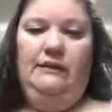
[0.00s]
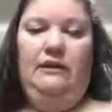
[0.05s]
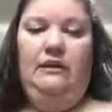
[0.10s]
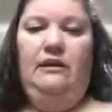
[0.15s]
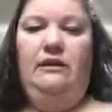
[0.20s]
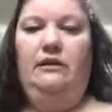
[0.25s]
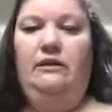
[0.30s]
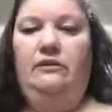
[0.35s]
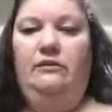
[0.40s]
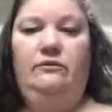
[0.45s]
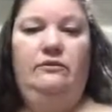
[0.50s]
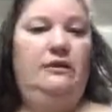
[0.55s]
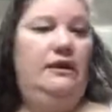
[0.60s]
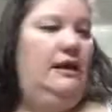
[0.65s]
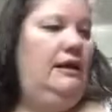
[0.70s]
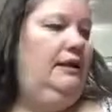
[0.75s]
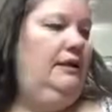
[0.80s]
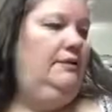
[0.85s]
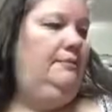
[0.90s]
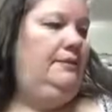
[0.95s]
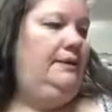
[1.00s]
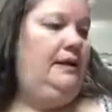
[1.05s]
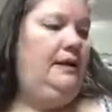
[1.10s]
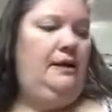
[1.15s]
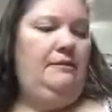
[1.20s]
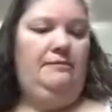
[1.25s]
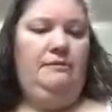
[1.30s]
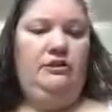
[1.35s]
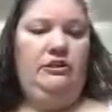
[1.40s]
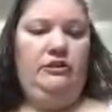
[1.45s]
a new dollop, and
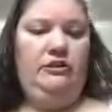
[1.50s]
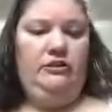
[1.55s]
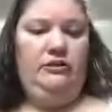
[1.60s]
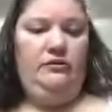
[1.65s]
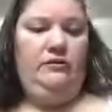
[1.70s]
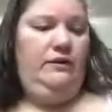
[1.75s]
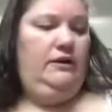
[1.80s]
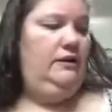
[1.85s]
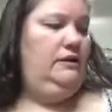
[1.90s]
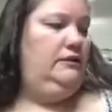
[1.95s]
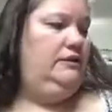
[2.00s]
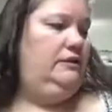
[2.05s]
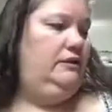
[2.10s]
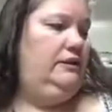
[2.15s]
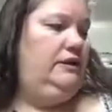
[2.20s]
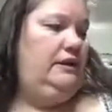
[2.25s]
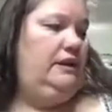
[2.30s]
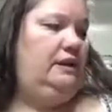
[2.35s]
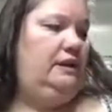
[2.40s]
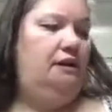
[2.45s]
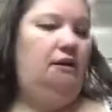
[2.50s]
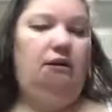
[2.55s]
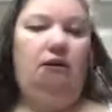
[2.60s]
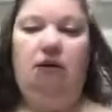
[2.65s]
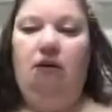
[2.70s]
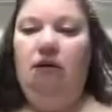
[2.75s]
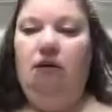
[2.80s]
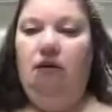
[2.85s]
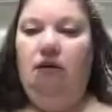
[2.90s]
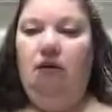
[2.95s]
I'm just going to then,
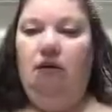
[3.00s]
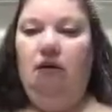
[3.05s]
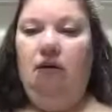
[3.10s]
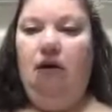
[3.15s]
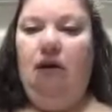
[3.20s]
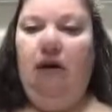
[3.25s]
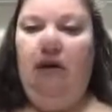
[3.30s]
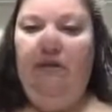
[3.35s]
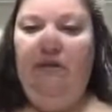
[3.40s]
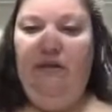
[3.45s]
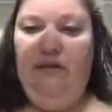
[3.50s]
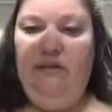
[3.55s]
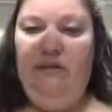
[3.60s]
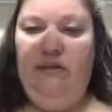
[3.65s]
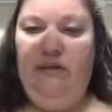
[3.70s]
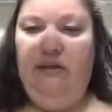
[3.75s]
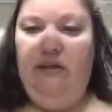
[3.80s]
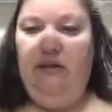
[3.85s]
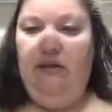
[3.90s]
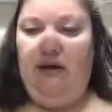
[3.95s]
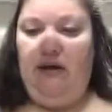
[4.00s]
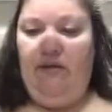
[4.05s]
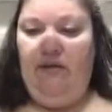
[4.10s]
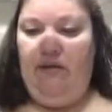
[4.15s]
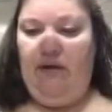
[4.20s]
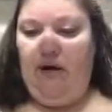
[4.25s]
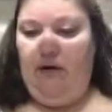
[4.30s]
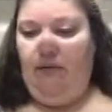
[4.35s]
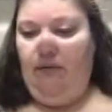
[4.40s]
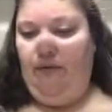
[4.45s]
I'll reach into that
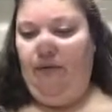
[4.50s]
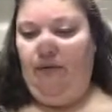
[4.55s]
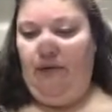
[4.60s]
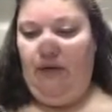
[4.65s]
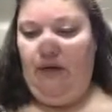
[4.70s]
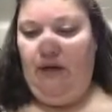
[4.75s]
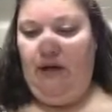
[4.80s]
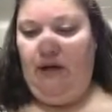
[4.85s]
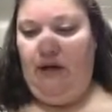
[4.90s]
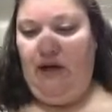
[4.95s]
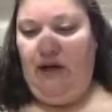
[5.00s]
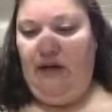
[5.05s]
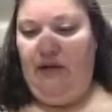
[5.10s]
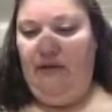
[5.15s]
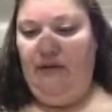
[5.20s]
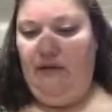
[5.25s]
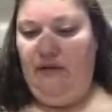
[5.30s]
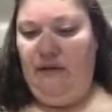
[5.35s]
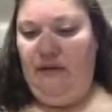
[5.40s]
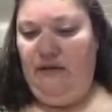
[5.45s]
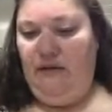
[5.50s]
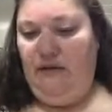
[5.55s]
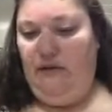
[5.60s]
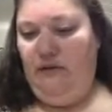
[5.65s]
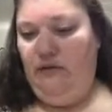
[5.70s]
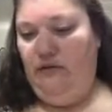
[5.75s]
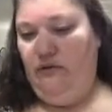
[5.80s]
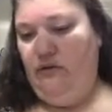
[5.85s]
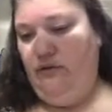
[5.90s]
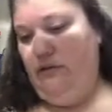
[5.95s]
water we've already got, and then I'll
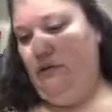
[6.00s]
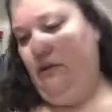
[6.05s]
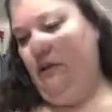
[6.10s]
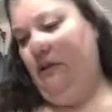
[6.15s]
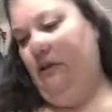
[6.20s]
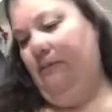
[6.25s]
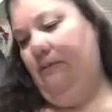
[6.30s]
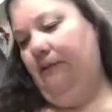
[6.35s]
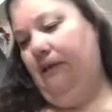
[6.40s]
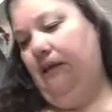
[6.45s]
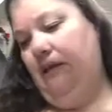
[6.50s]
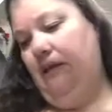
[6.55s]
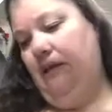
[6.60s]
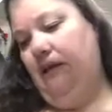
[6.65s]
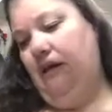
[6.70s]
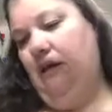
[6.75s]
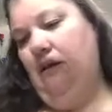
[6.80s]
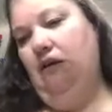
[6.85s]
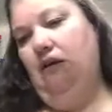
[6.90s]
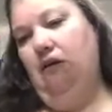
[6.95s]
use just a little bit of that.